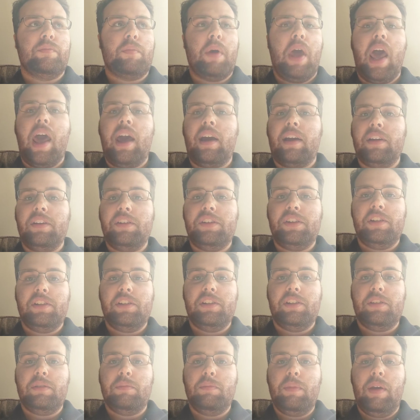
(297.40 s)

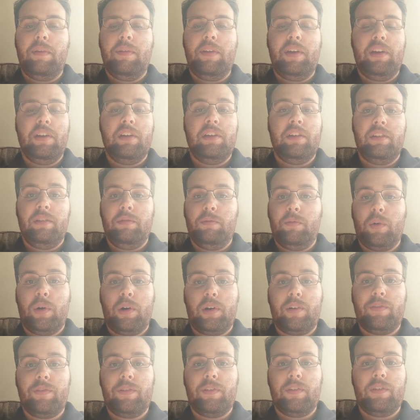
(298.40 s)
packages. Maybe you can
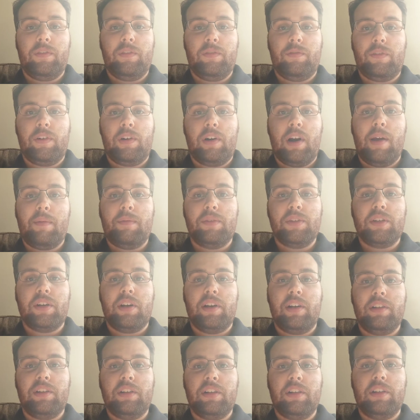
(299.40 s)
work for
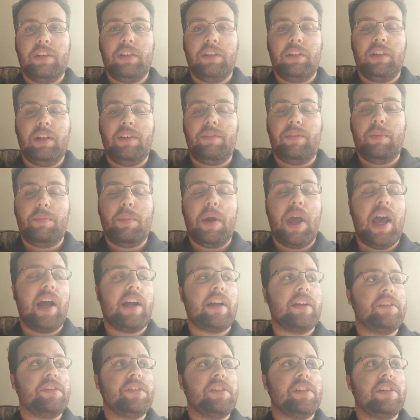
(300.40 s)
Amazon to deliver
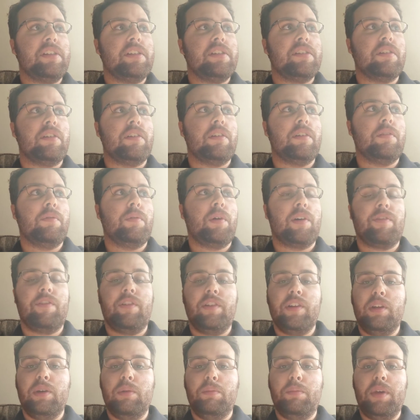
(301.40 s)
packages, or work
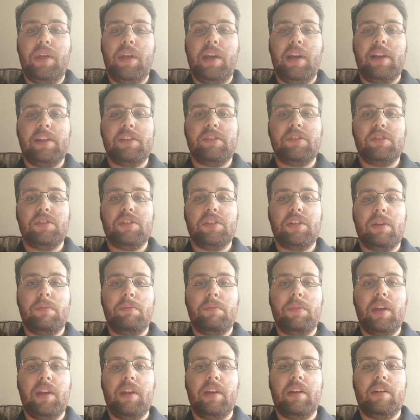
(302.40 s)
for UPS or
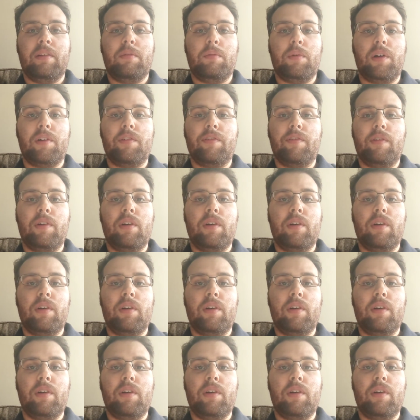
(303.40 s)
something, or work